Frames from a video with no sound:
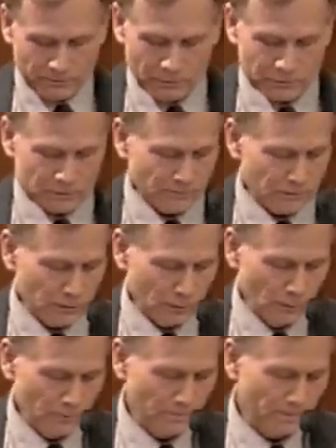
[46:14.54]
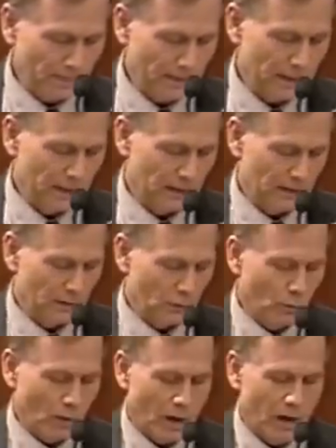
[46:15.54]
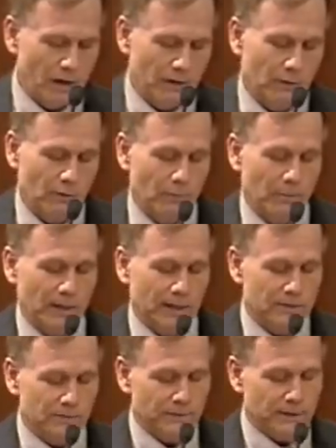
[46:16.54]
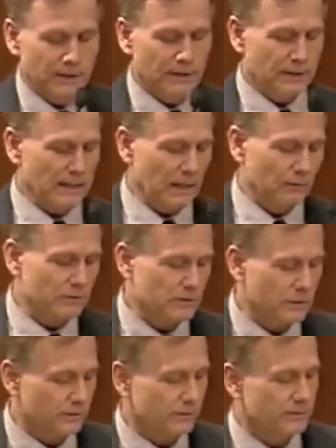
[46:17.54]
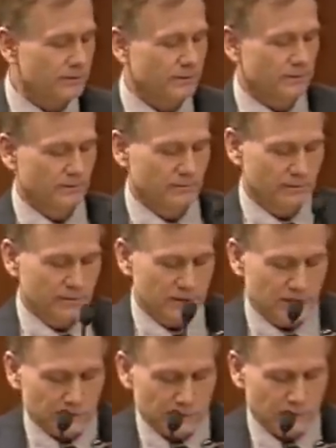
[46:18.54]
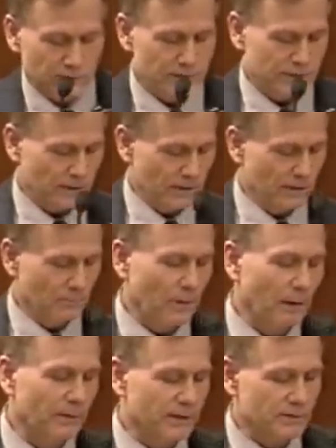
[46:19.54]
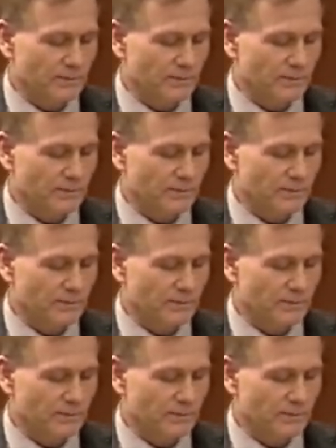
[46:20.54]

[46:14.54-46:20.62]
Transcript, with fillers: Those of you who are or plan to be counselors, teachers, public